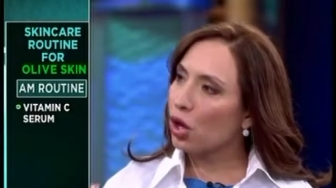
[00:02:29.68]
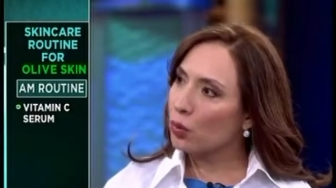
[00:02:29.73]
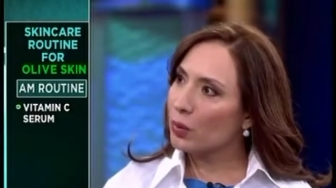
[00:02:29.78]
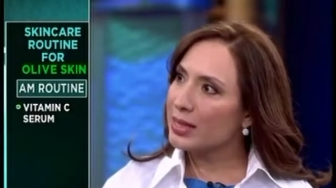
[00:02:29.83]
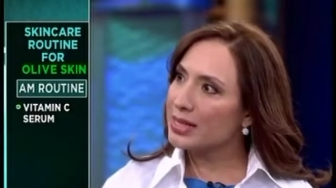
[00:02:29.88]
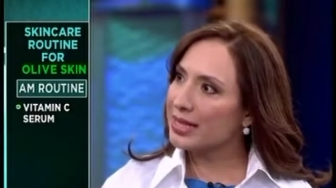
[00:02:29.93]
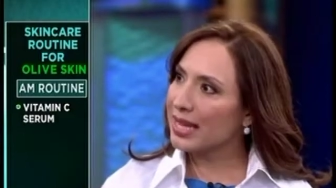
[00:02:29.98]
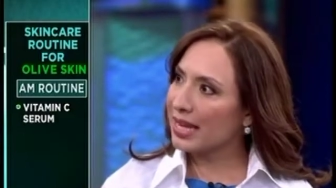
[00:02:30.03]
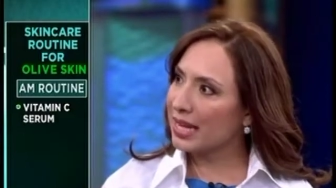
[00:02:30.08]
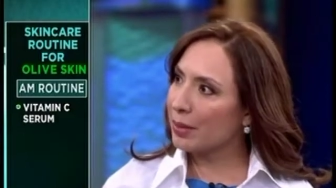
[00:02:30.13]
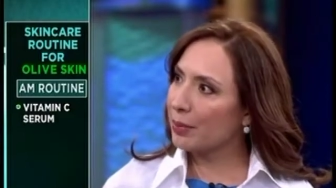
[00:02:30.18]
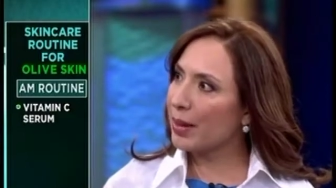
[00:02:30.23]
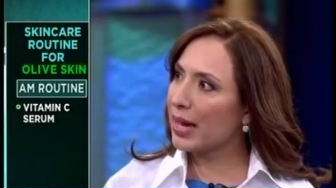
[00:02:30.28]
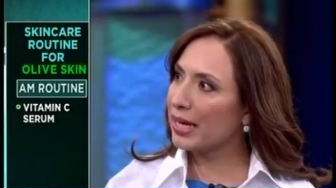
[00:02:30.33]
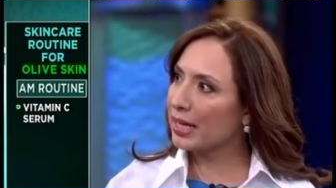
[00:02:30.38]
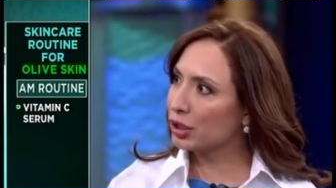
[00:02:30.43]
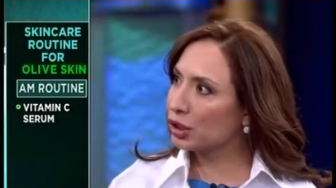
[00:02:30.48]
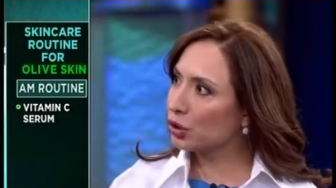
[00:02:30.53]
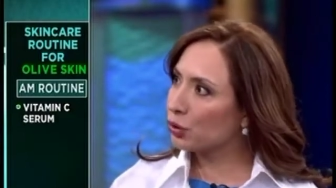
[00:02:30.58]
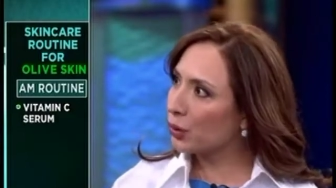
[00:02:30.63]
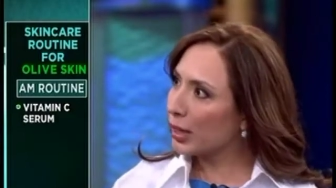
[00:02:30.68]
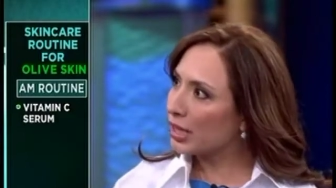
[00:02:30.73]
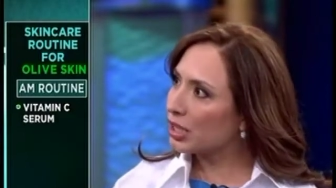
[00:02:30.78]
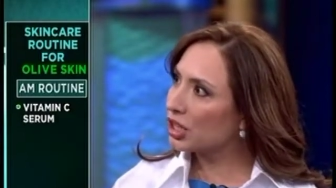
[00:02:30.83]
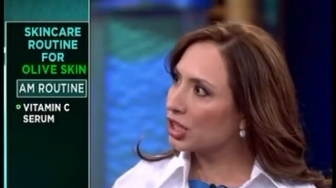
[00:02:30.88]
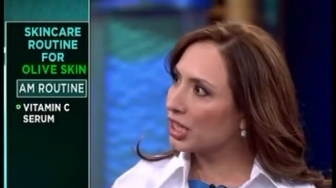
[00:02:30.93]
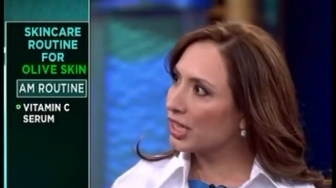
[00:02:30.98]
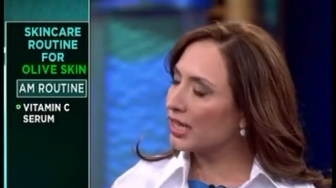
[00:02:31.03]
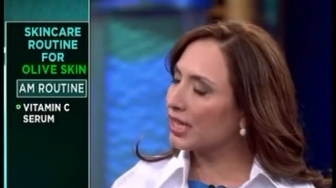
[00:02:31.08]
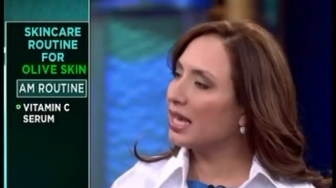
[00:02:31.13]
always getting
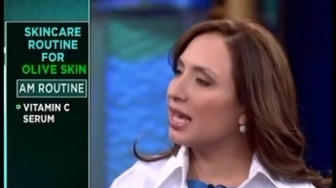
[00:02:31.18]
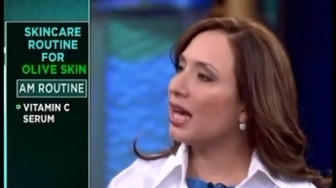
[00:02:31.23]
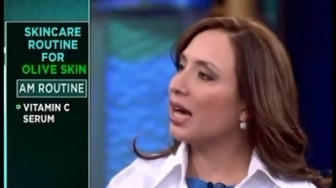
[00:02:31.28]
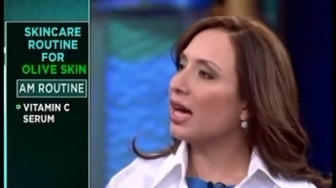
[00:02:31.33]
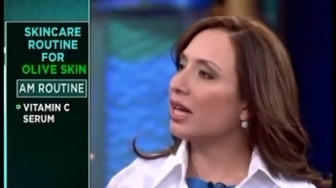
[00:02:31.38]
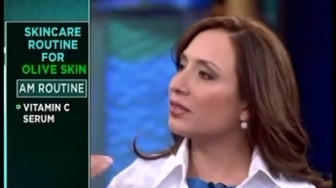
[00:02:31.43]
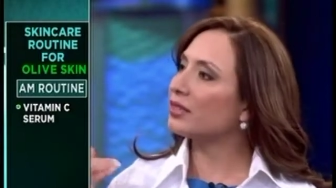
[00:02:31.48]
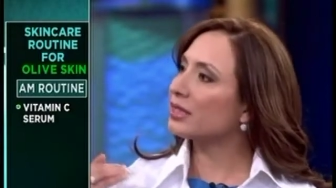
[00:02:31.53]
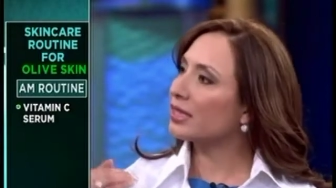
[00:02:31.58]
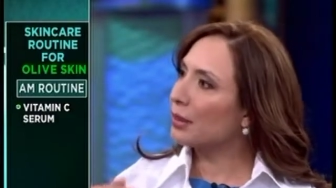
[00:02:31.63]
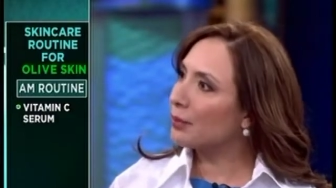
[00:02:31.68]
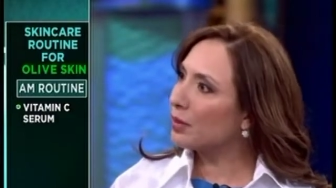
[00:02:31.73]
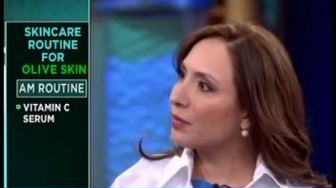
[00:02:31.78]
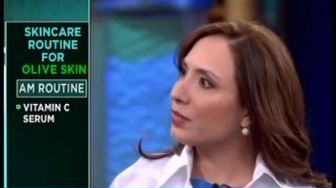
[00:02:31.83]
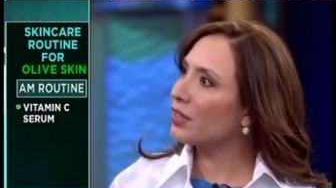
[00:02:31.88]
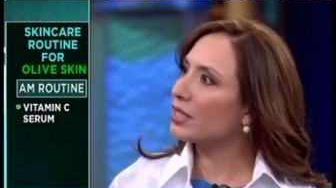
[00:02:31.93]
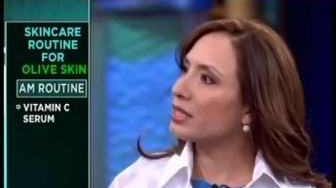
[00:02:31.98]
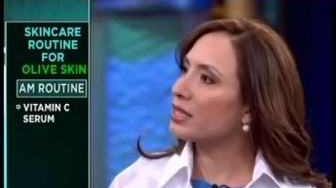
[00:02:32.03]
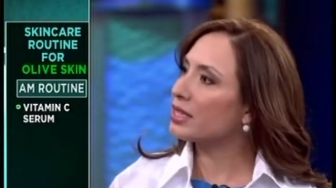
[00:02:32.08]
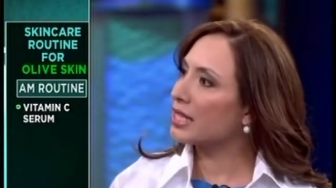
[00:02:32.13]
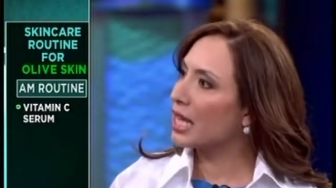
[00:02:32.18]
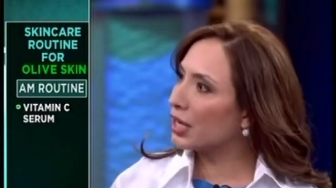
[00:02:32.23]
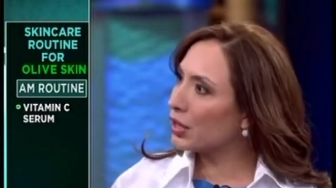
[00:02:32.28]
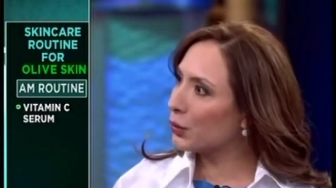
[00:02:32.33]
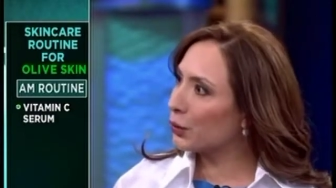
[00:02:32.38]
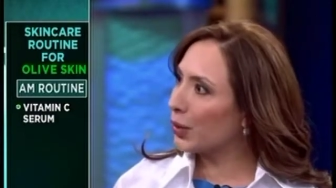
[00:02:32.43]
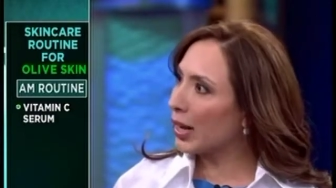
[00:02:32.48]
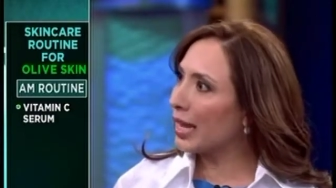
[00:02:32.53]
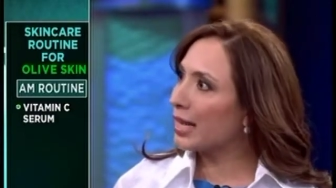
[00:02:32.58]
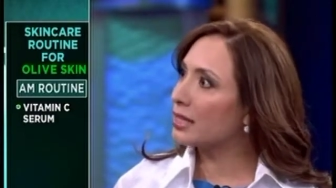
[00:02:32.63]
penetration of some of the
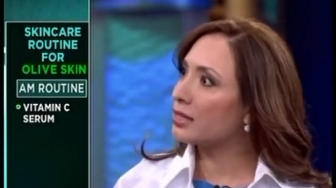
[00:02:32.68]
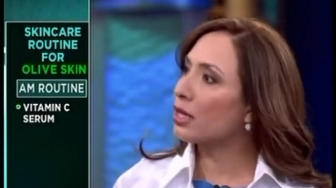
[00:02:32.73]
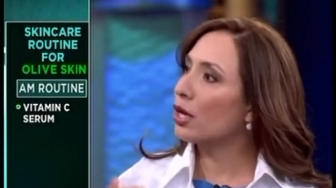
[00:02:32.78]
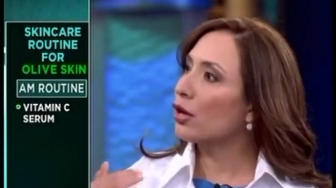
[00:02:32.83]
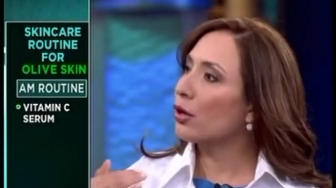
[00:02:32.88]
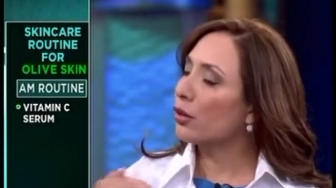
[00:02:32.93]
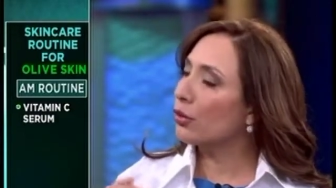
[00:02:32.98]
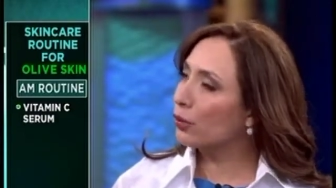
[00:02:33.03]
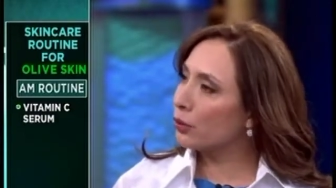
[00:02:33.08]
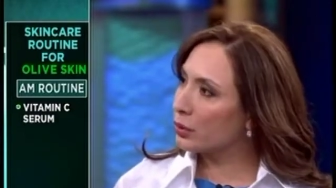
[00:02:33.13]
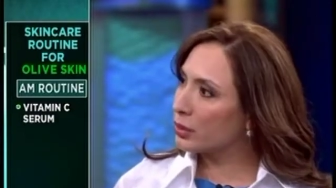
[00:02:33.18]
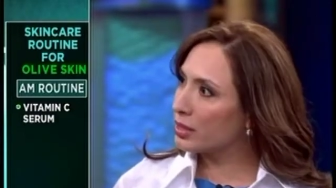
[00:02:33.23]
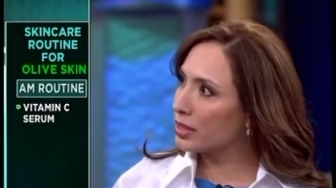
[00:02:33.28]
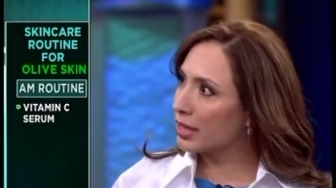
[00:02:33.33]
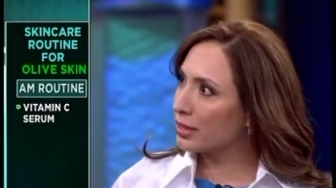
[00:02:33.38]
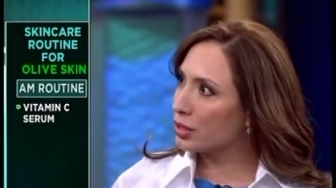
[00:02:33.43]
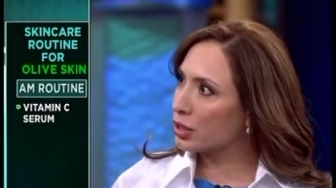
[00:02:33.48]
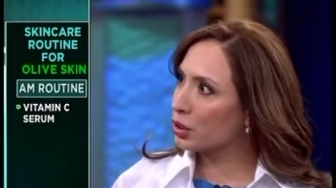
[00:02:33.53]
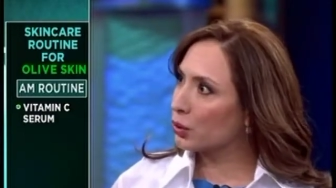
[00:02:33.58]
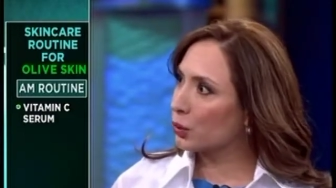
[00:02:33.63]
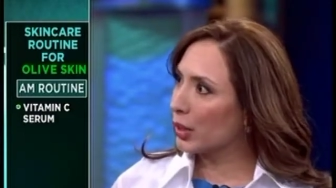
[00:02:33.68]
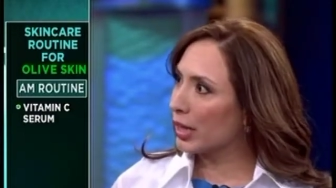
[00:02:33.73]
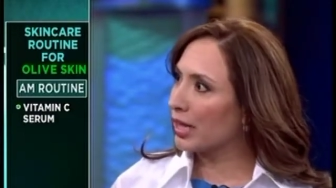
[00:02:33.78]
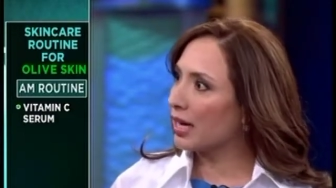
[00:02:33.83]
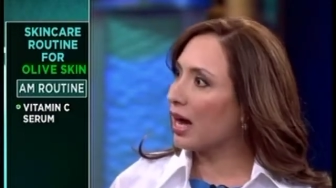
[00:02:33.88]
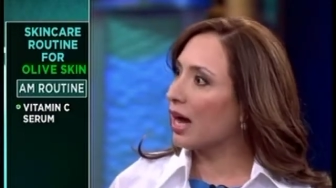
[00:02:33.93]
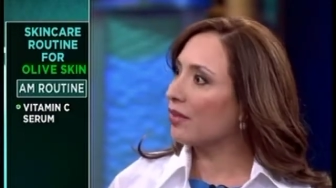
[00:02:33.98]
sun rays through sunscreen.